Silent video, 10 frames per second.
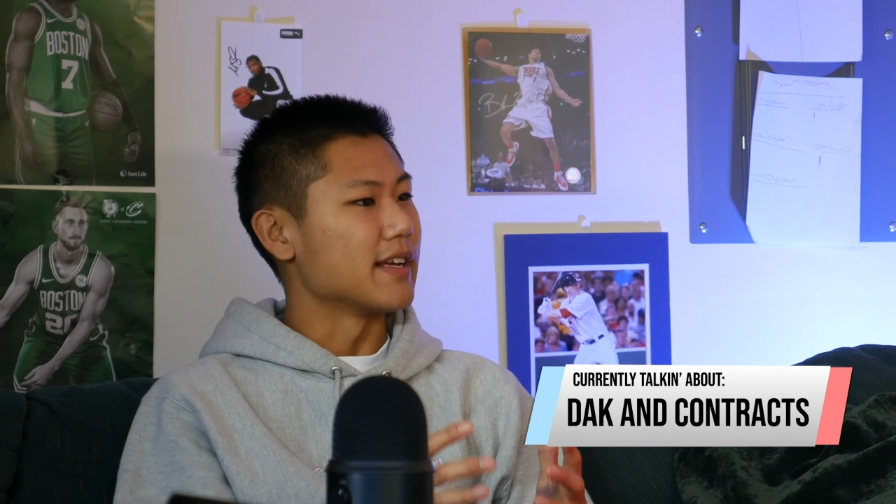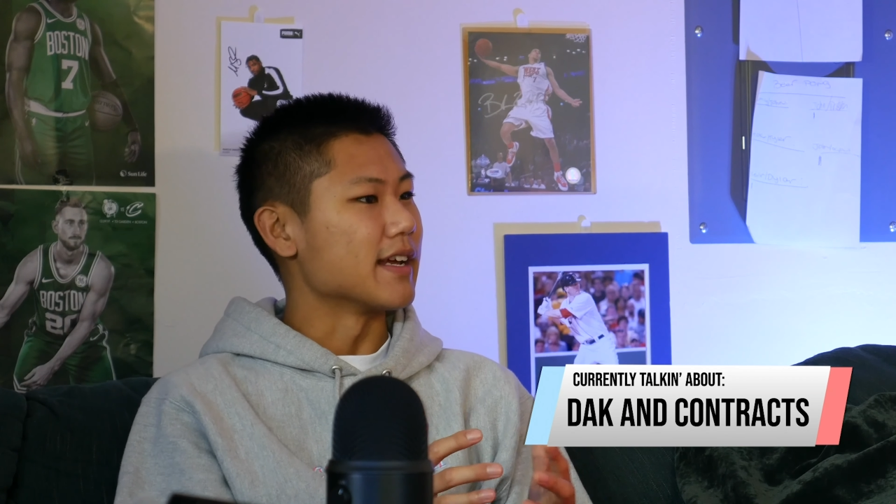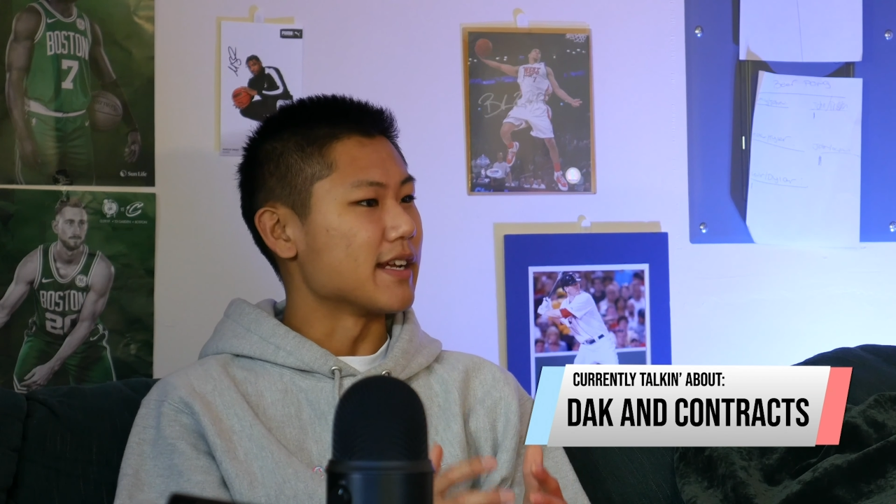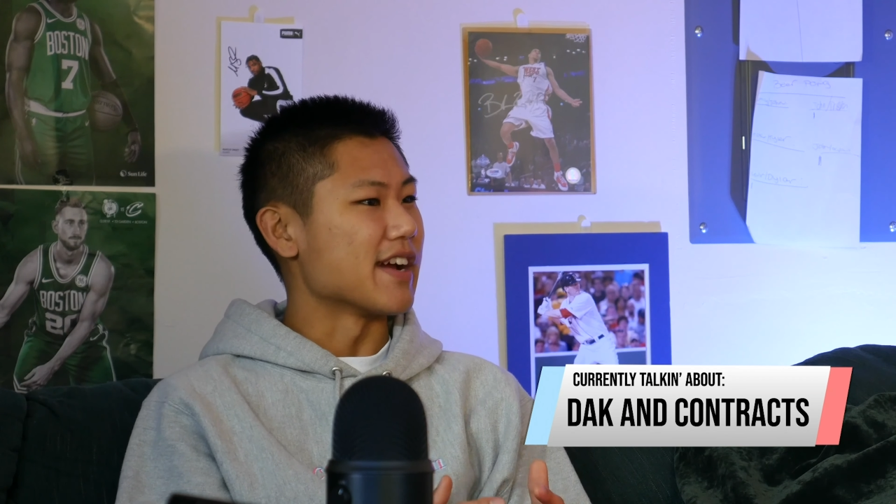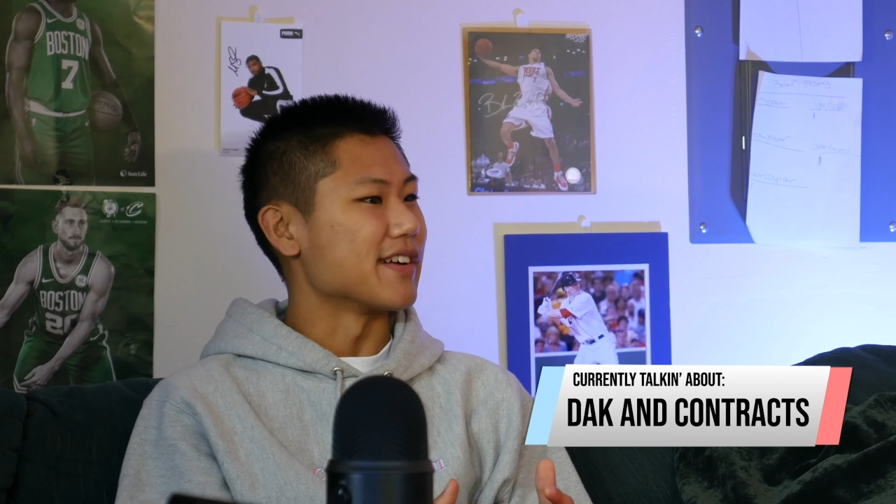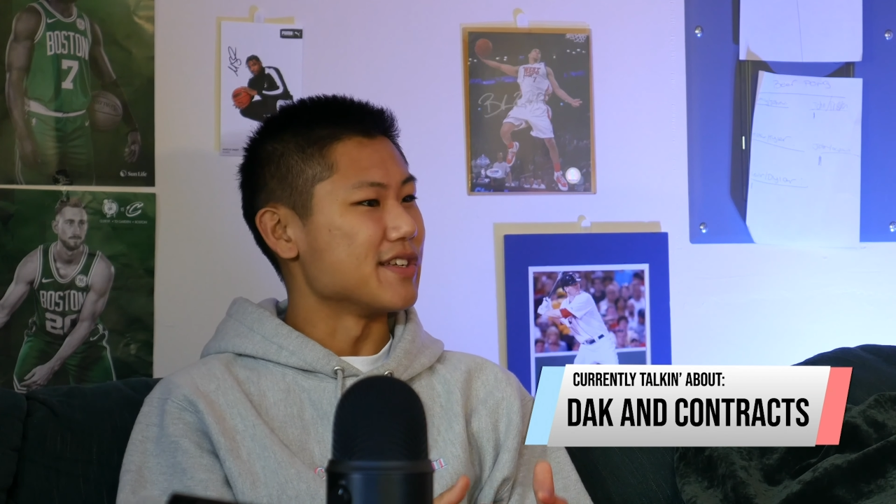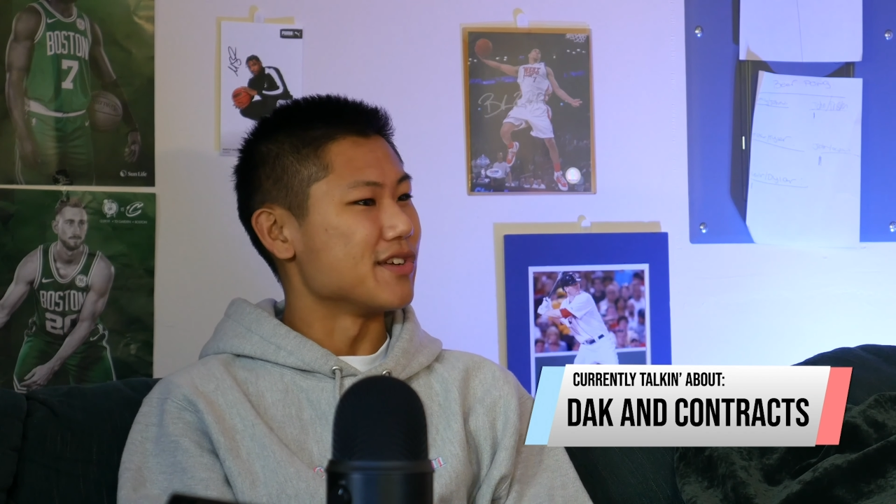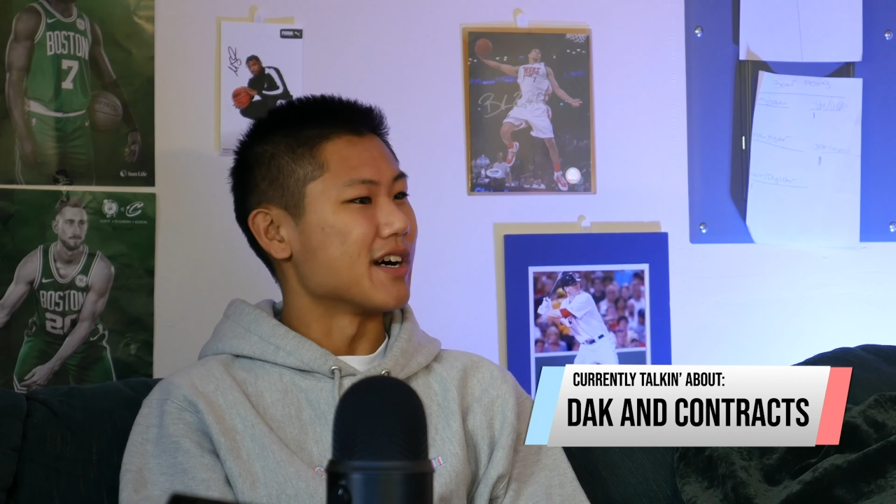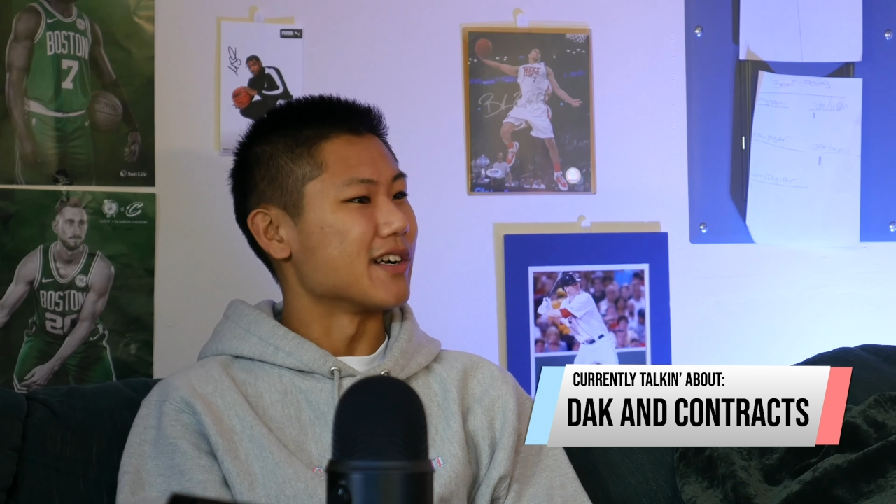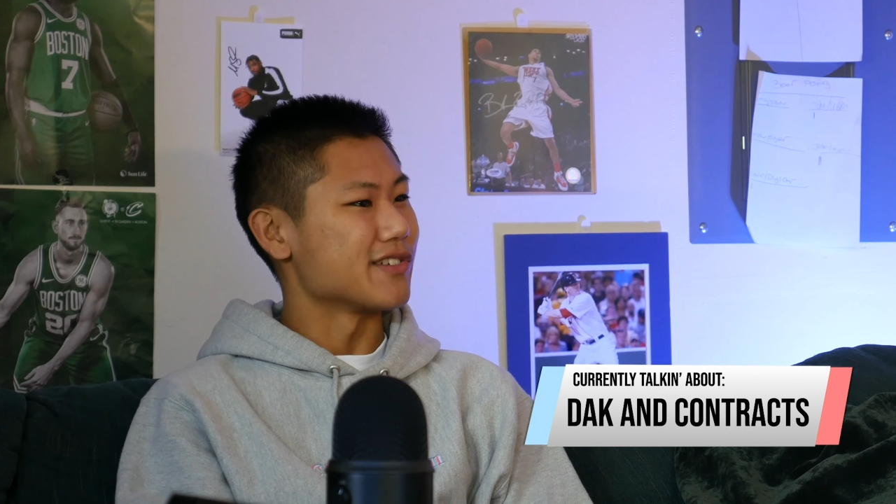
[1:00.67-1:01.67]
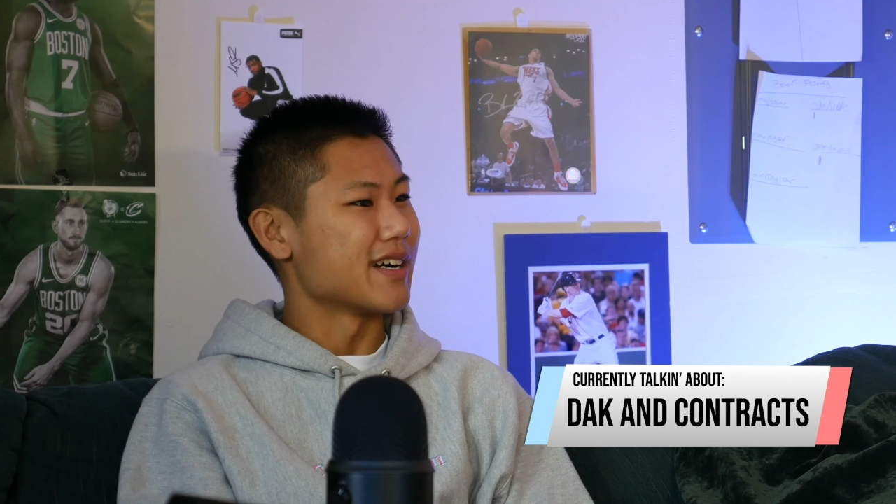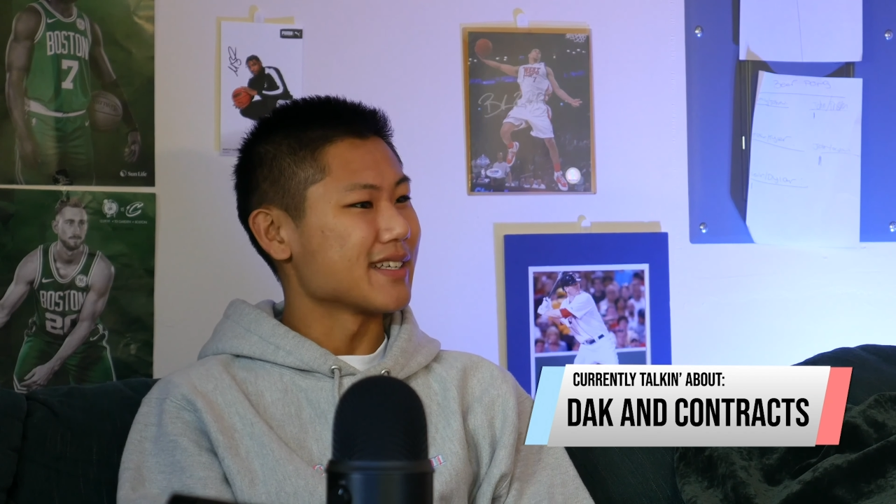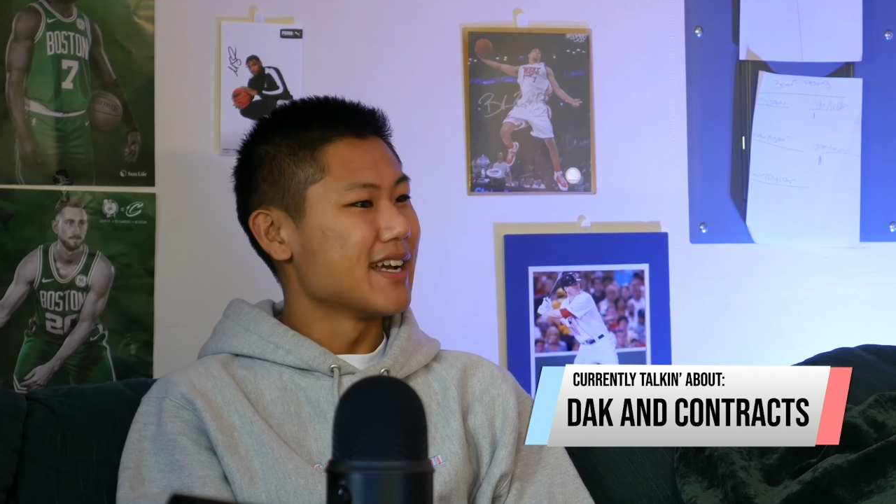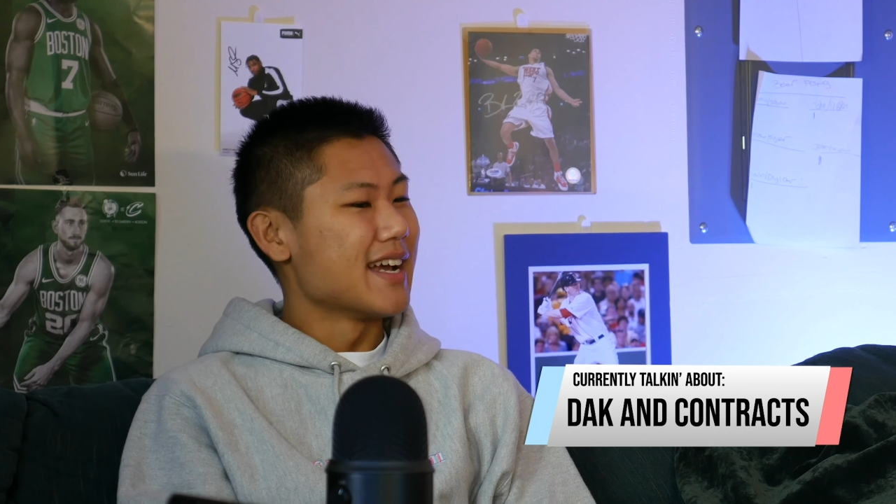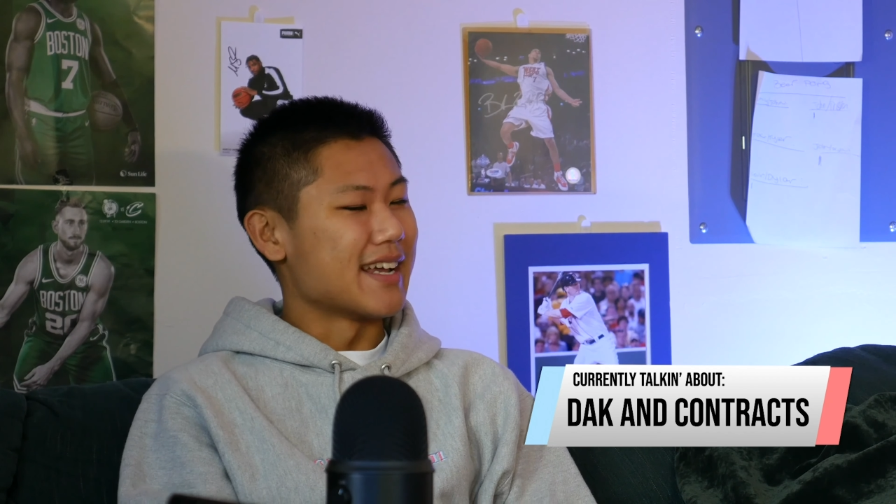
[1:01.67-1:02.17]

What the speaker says: get a guaranteed contract,